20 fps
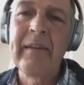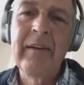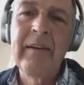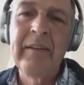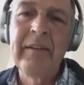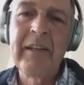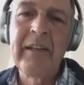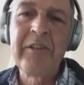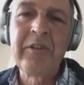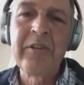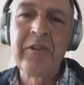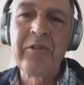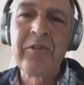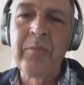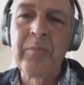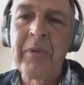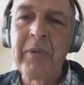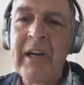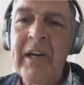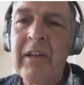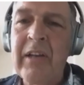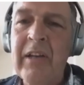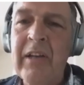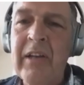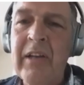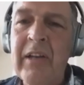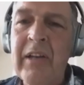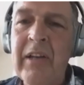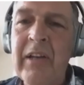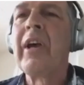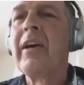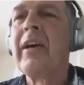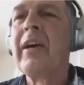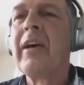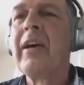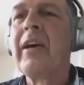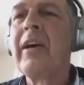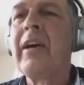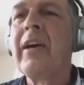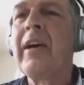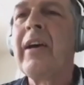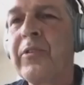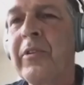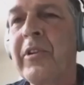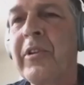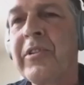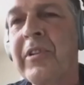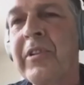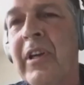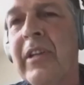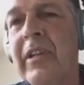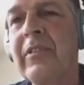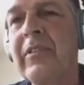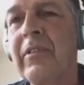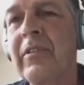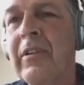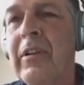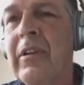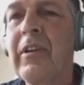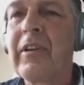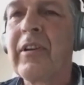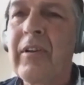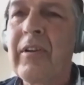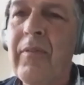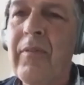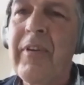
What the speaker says: That's some kind of luck we have in Netherlands, you could say, luck